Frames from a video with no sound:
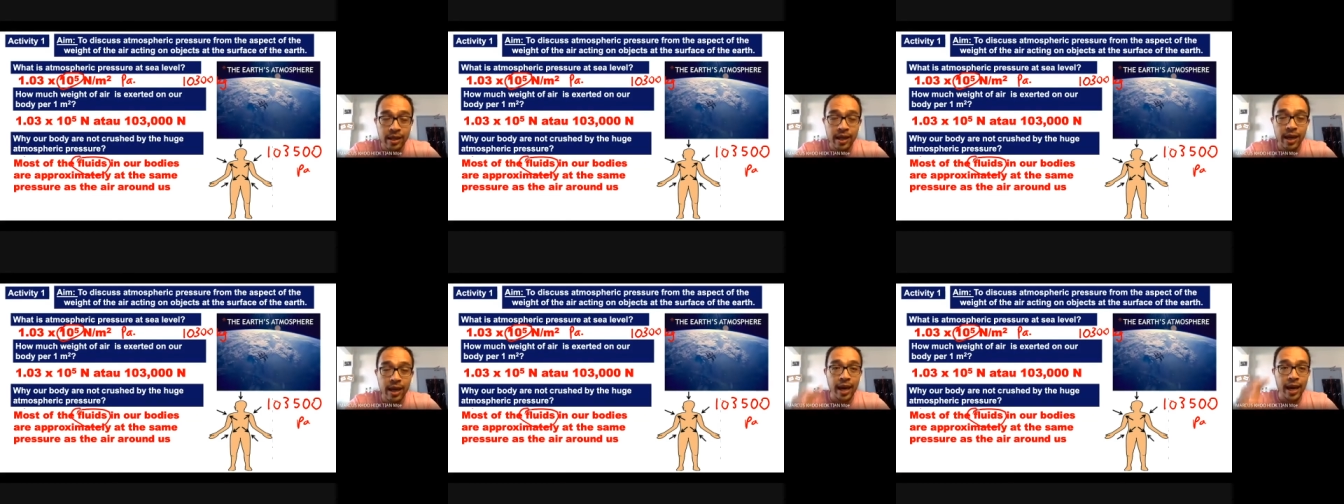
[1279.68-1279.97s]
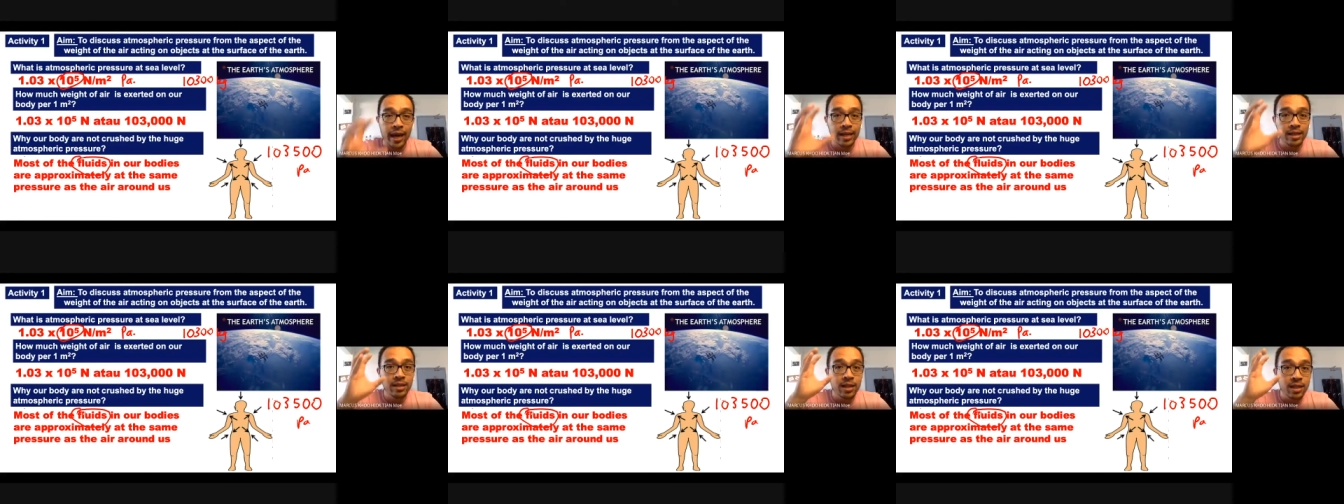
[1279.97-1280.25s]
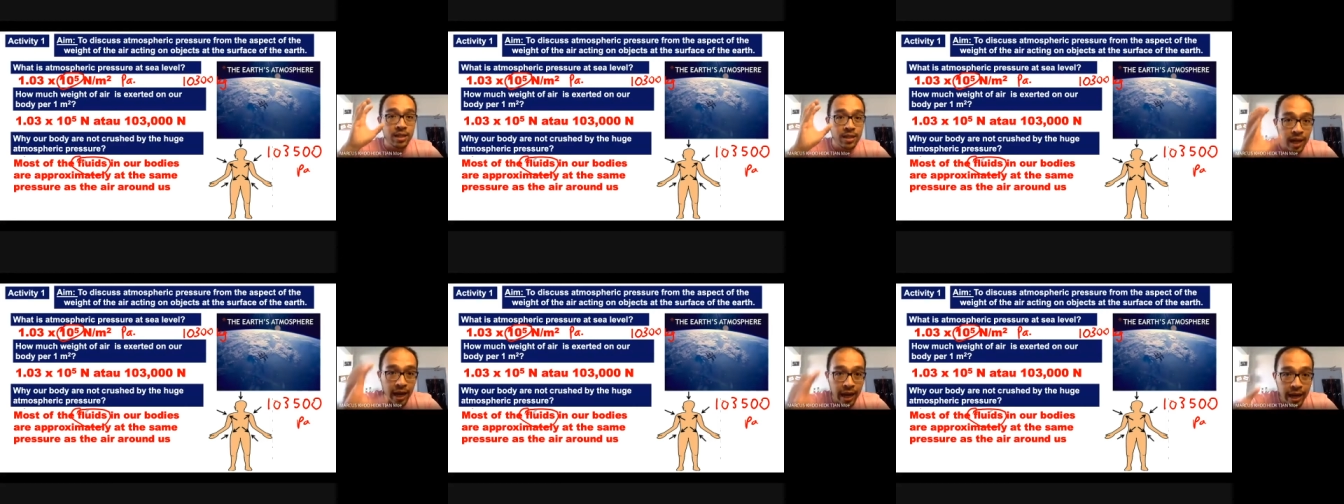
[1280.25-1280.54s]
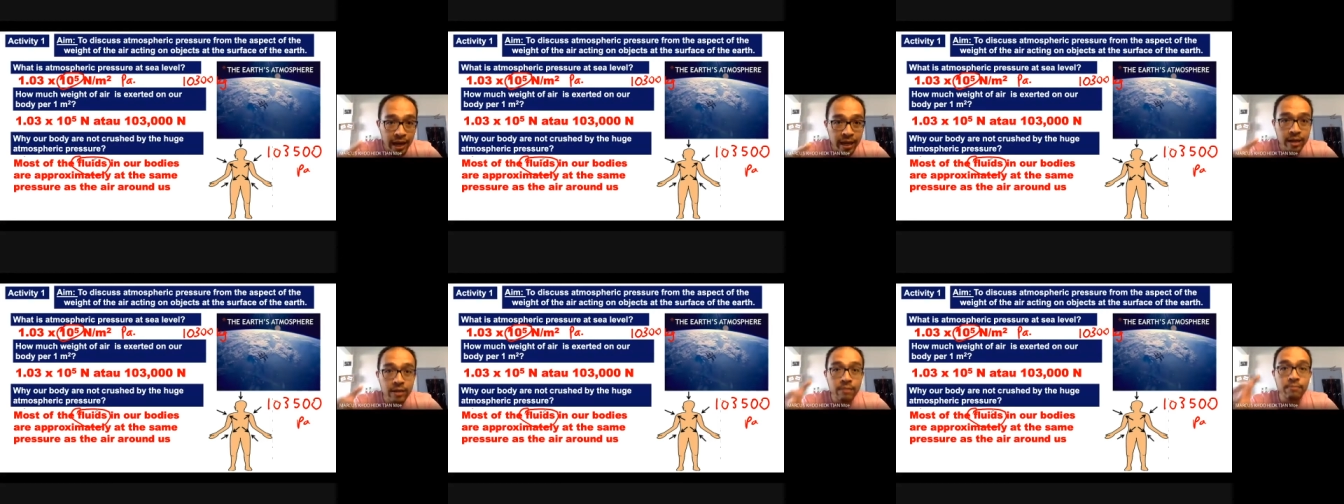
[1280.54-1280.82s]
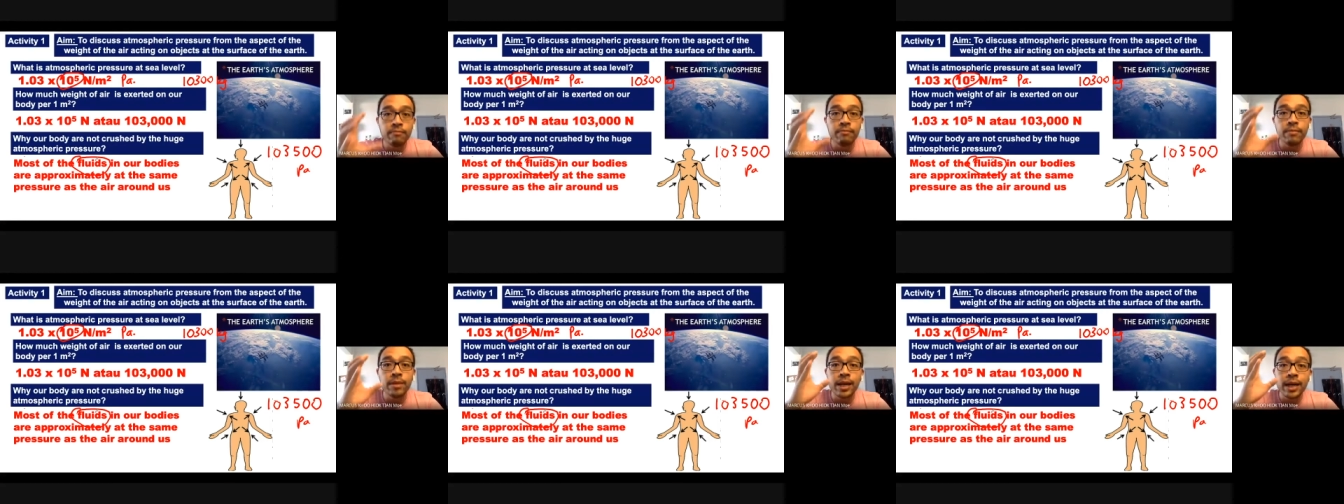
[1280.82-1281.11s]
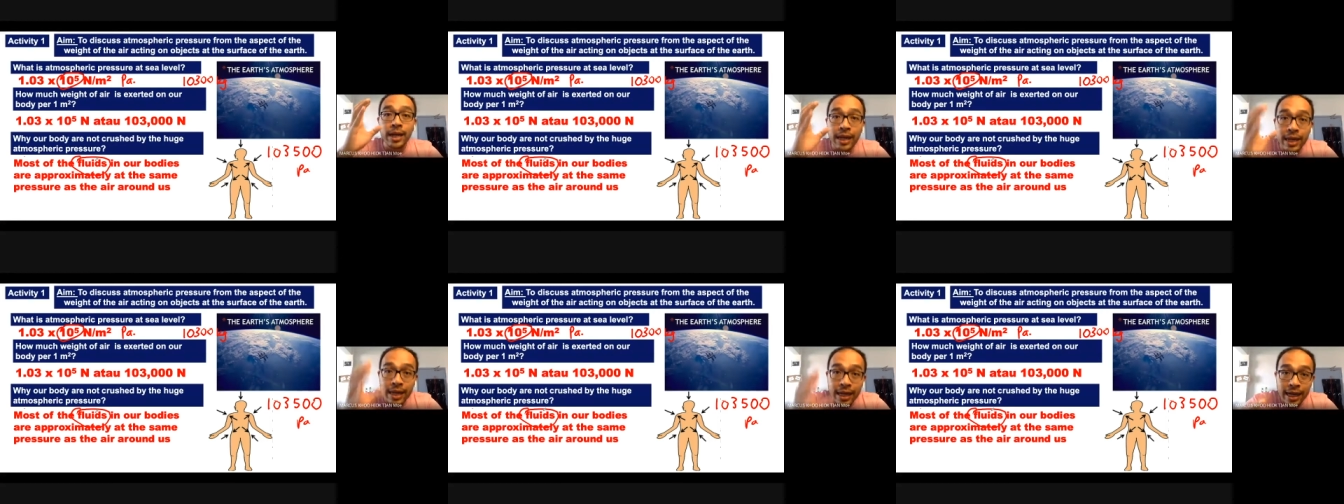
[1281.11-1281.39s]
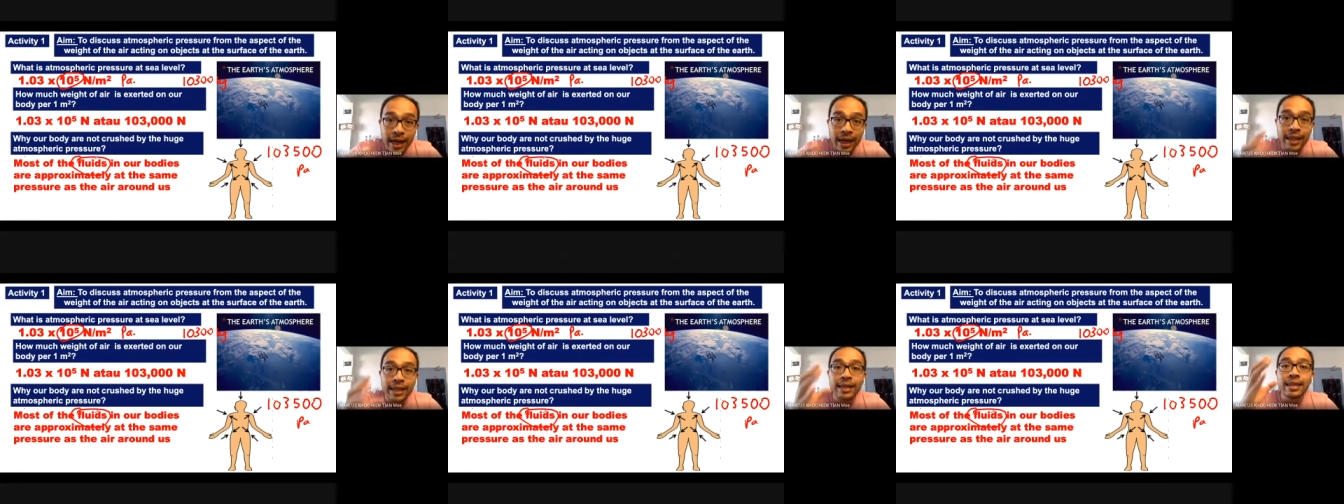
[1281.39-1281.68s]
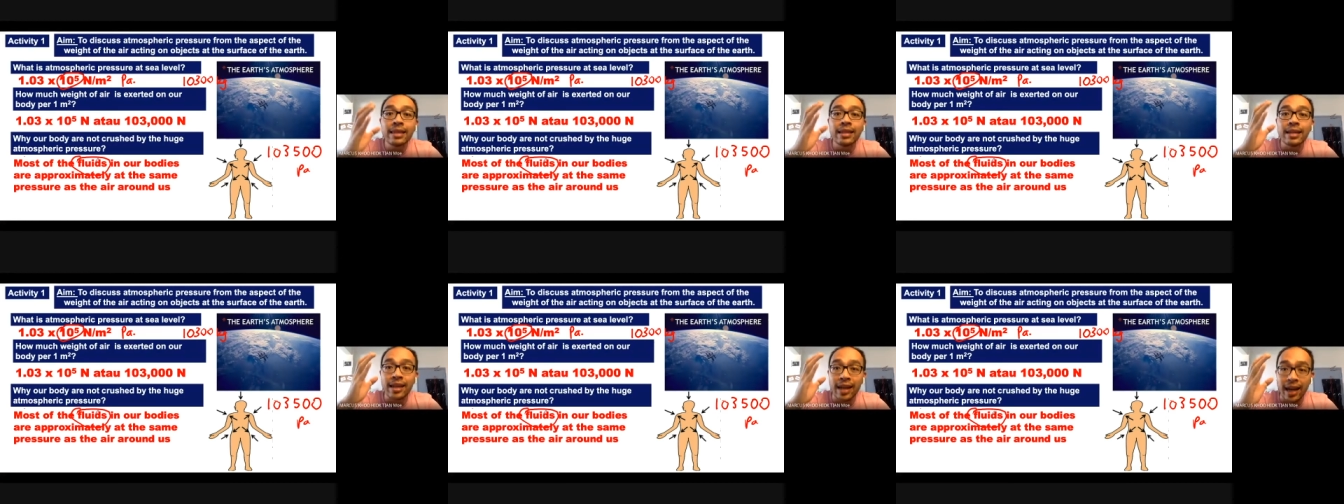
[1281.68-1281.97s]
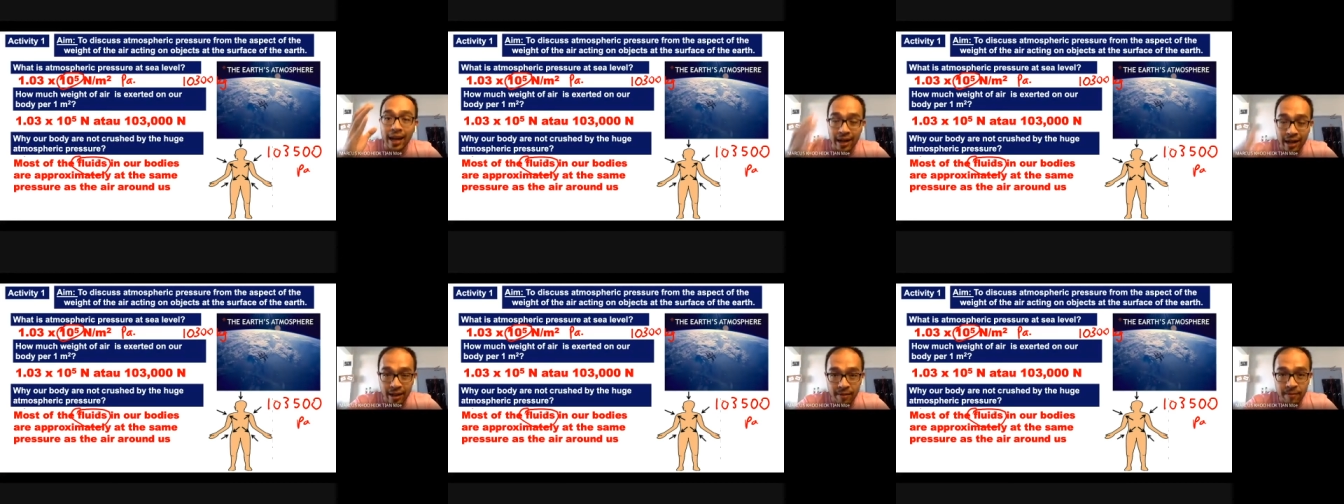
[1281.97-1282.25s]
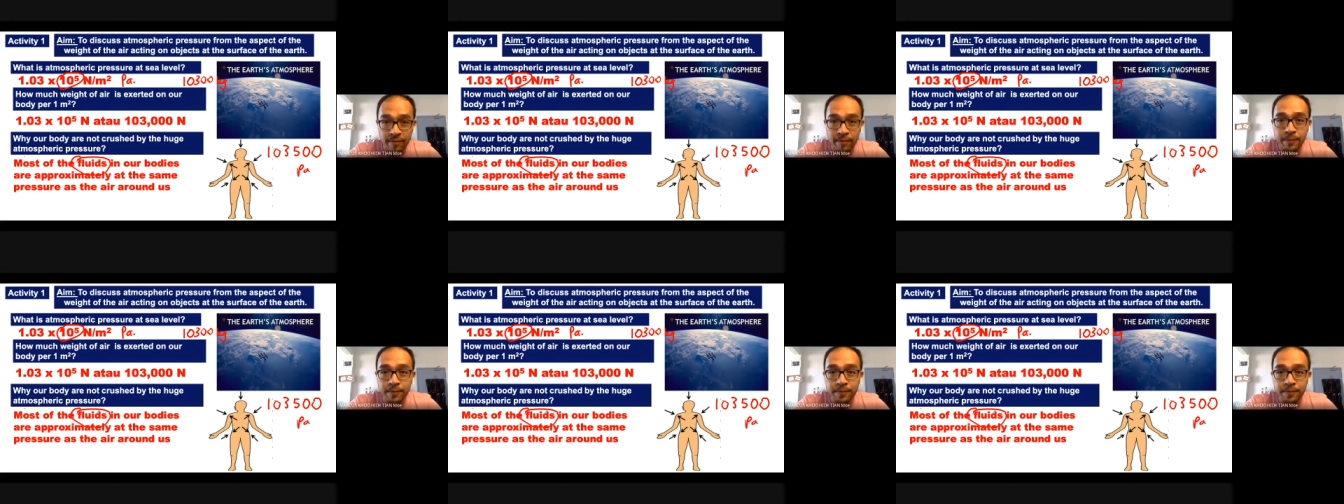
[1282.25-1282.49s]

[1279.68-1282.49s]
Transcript: Dan cecair mengenakan tekanan.